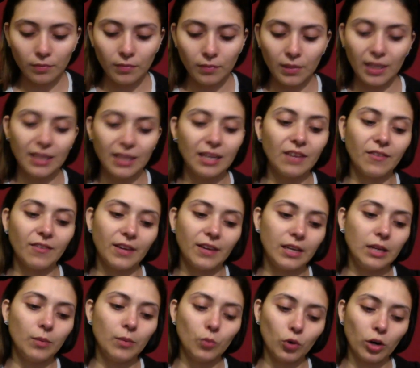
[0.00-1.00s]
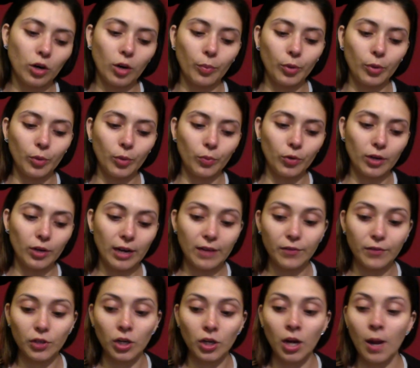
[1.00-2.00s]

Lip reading: And then if I need more, I'll put more after.